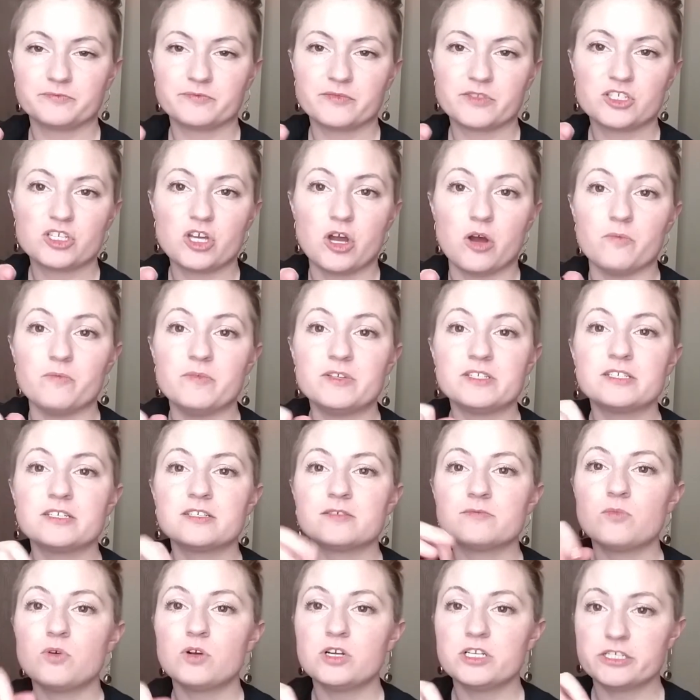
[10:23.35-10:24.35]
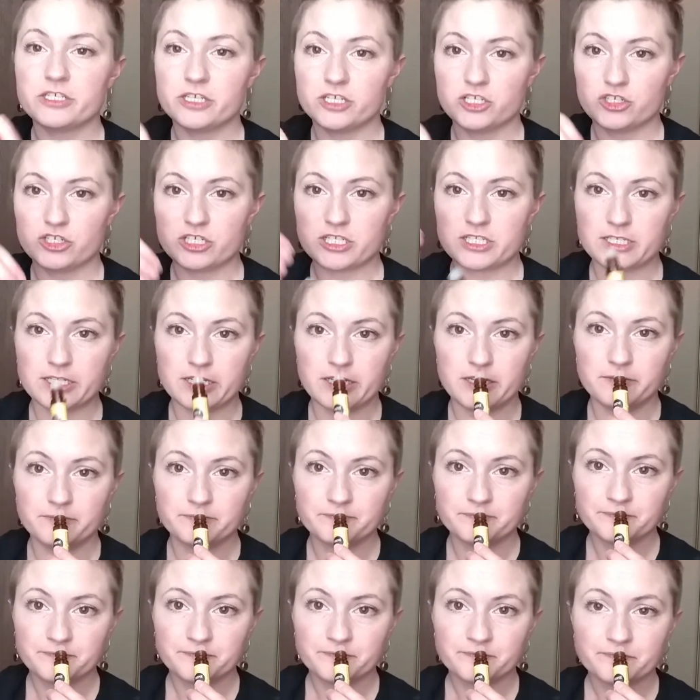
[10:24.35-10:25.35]
So this is more citrusy,
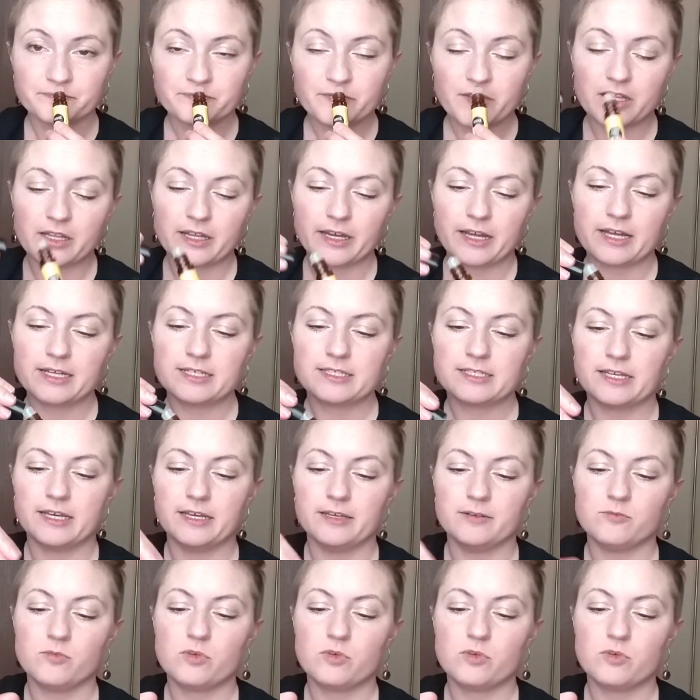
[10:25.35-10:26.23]
like I said,